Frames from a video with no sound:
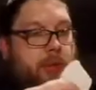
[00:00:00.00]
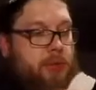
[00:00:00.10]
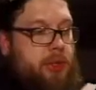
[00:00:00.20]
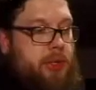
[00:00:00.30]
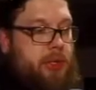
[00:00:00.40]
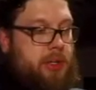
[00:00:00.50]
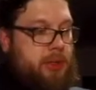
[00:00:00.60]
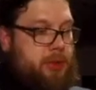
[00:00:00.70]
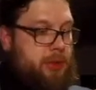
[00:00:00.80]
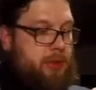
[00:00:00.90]
which I
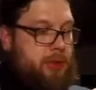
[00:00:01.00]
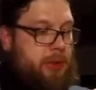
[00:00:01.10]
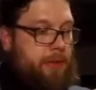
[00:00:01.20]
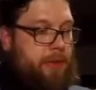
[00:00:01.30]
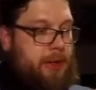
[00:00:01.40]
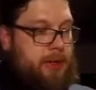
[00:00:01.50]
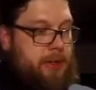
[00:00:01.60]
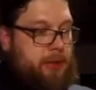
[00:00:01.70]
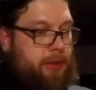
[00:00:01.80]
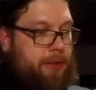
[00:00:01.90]
know is one of
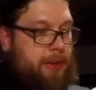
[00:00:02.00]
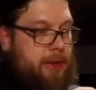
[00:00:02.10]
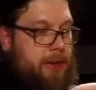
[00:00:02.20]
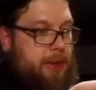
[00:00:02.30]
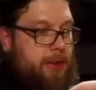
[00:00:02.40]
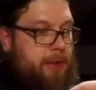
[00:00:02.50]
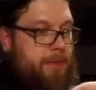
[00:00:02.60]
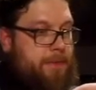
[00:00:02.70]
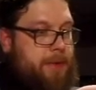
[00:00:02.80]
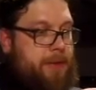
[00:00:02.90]
Hans'
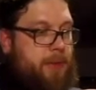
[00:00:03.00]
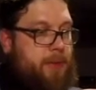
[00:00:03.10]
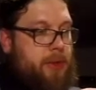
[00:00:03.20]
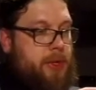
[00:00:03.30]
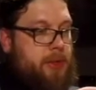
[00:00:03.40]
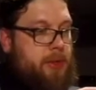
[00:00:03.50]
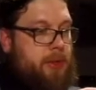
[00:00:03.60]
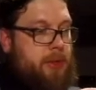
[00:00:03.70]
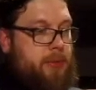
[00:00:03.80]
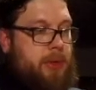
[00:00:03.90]
favorite ones,
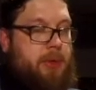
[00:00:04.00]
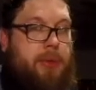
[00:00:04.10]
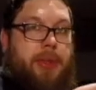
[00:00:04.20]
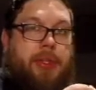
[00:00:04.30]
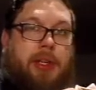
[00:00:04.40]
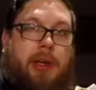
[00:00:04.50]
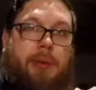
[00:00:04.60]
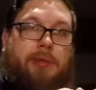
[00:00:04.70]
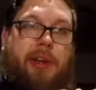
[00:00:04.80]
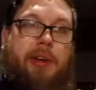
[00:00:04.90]
or one of the ones that he
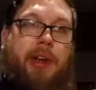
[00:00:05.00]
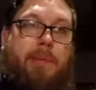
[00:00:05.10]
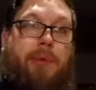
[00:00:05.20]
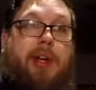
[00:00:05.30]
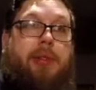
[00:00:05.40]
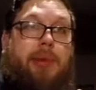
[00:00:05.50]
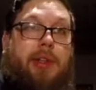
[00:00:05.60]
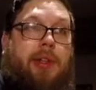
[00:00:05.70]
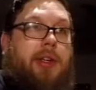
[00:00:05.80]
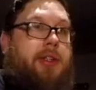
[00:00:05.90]
was very impressed with
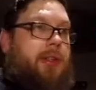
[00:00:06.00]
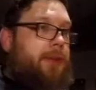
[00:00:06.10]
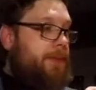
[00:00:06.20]
at least.